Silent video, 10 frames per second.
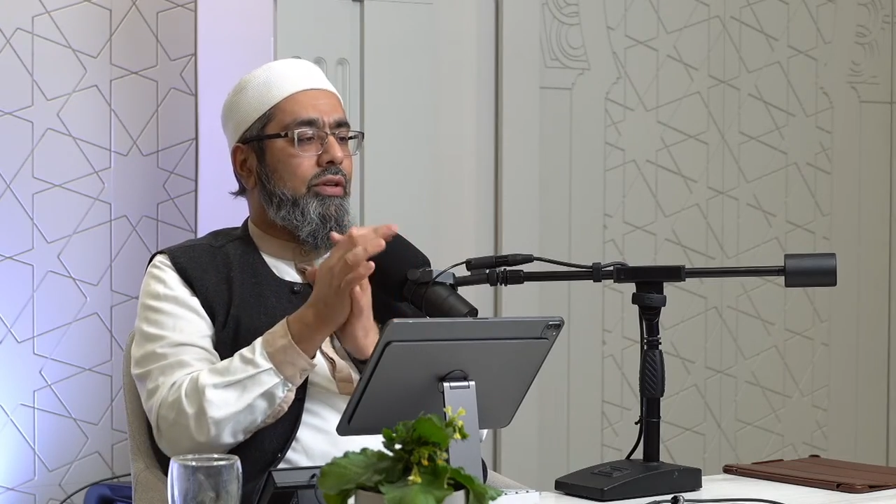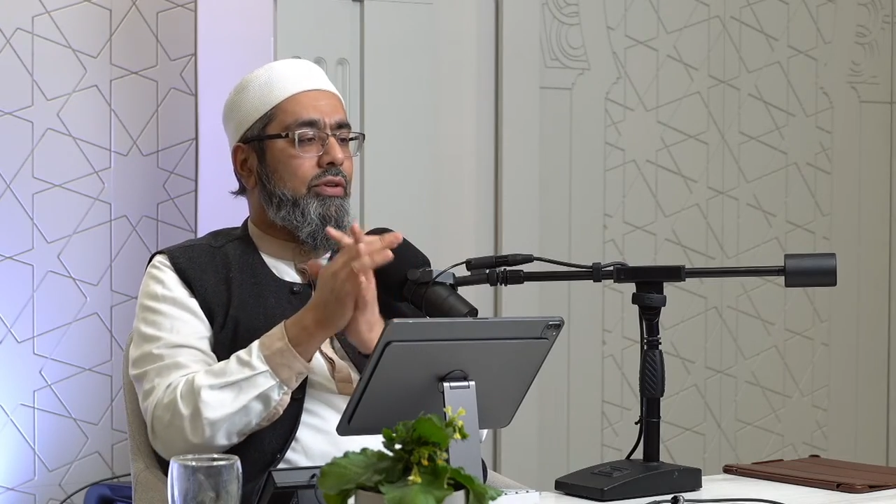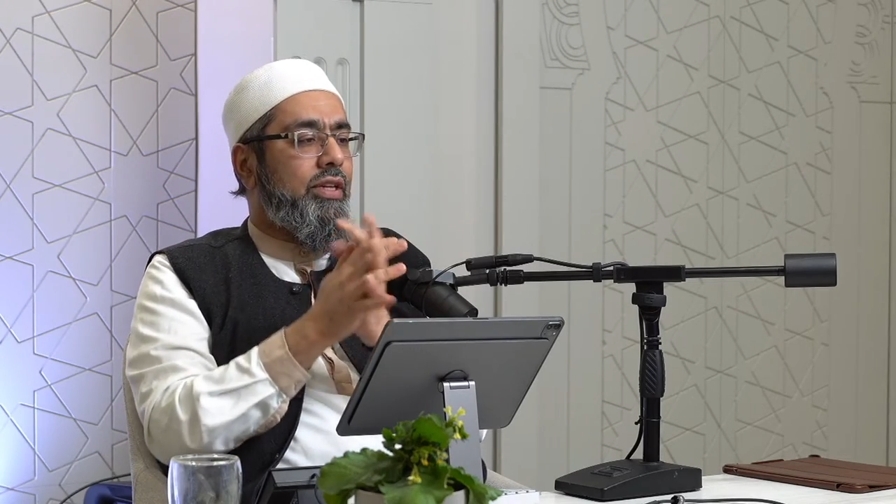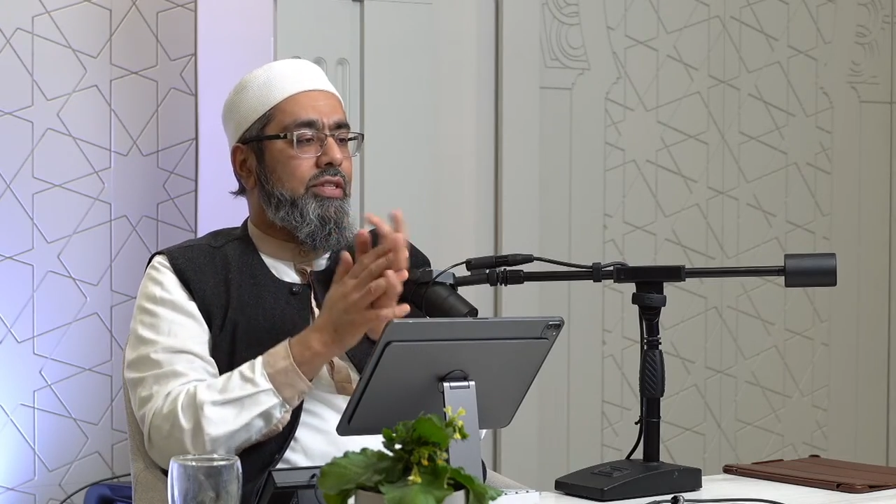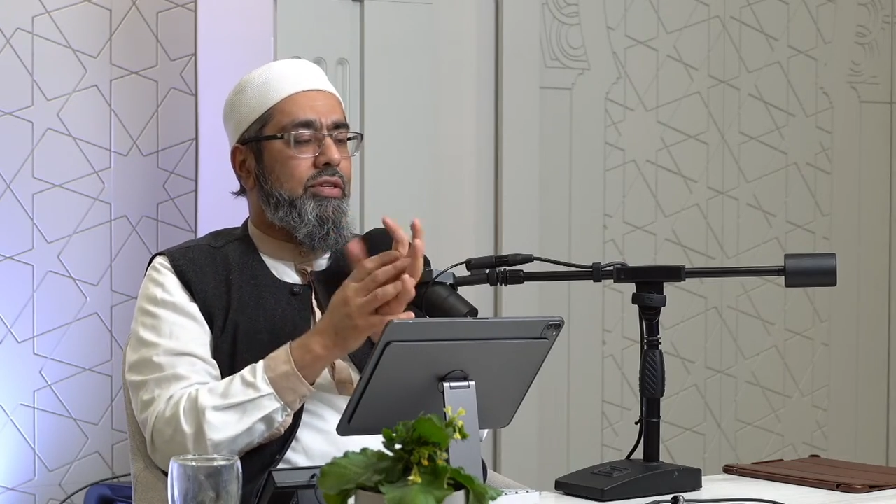
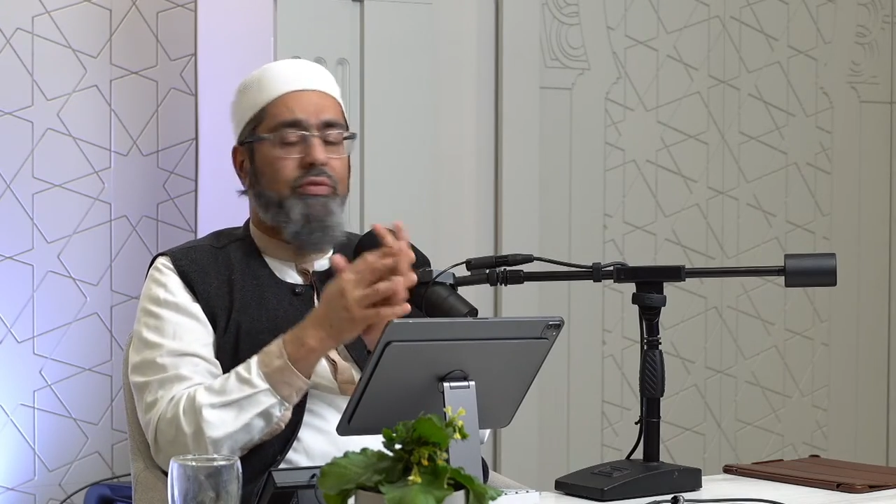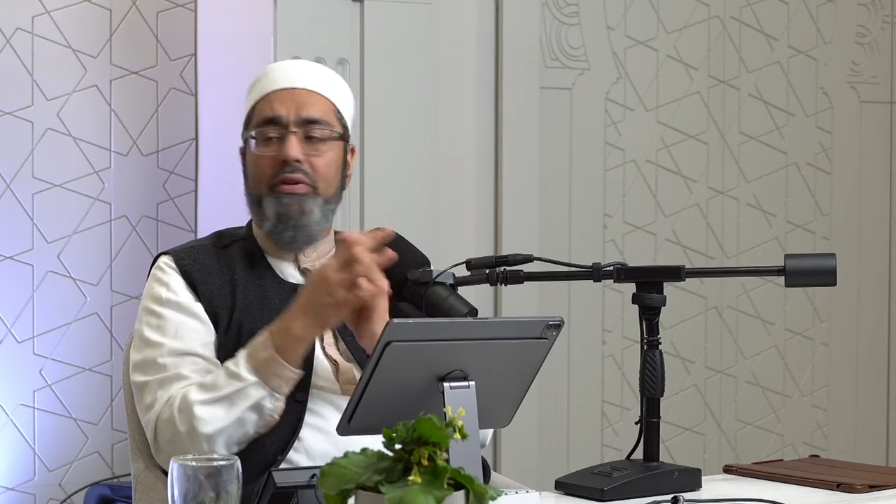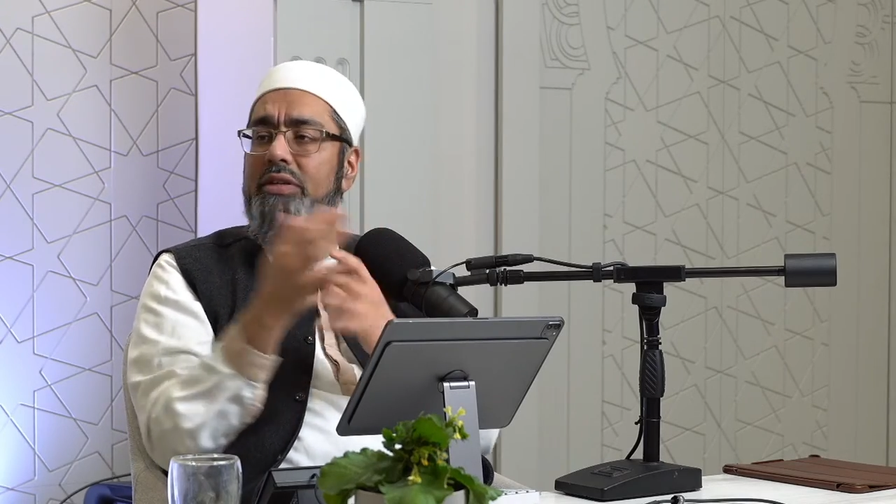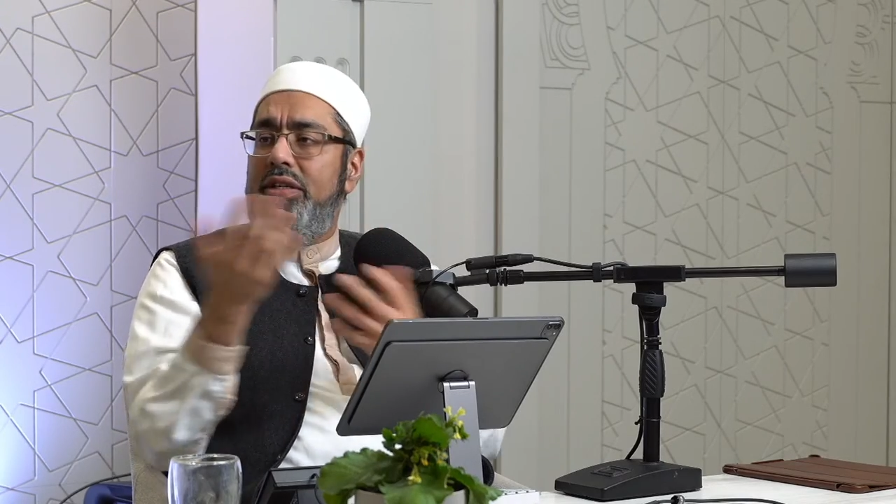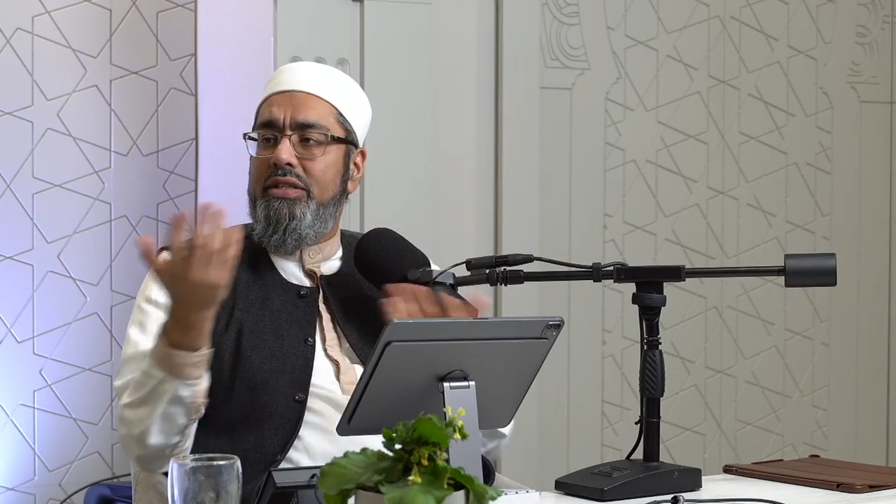interlacing your
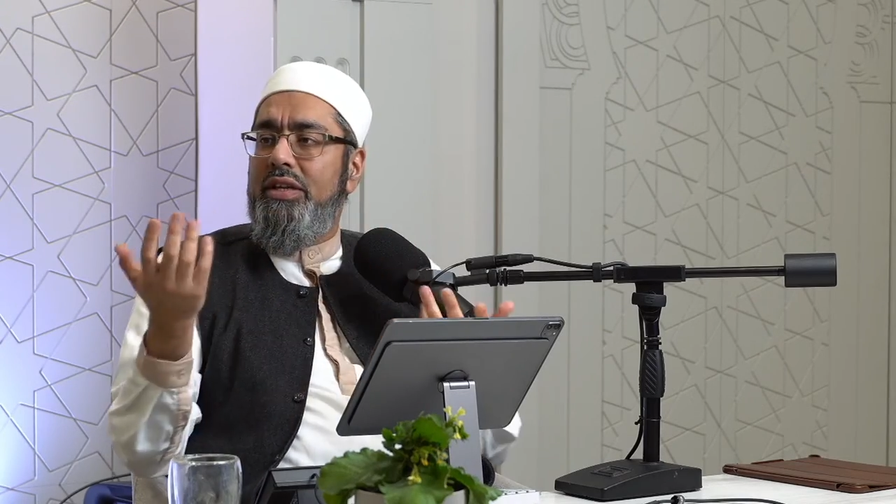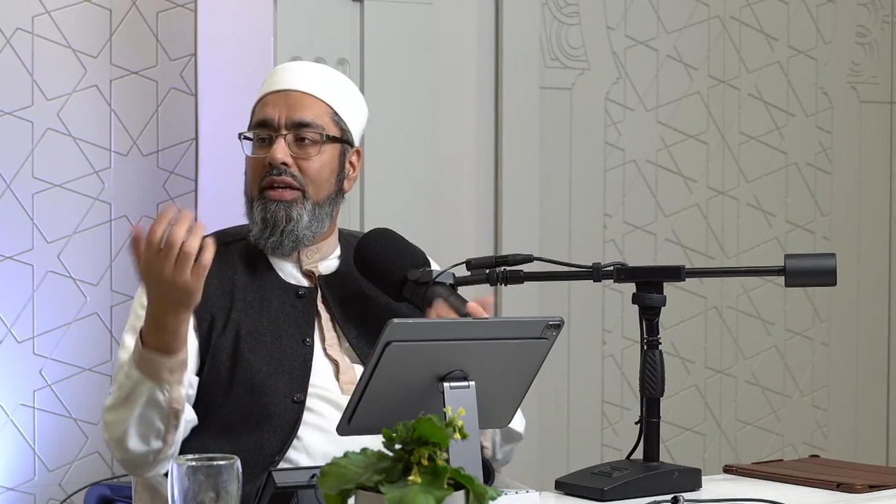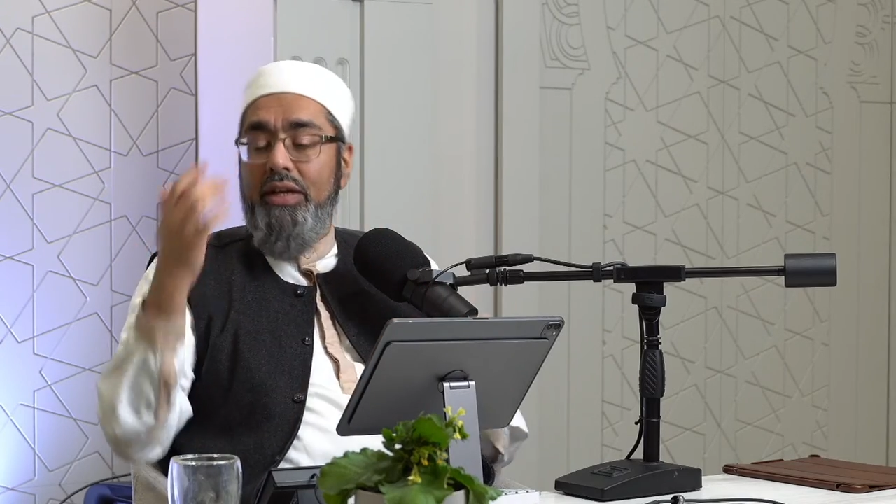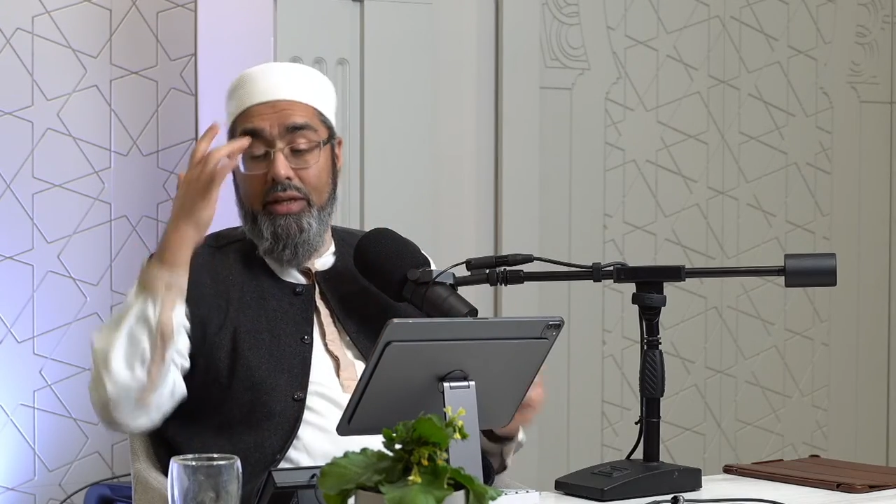finger. That's it.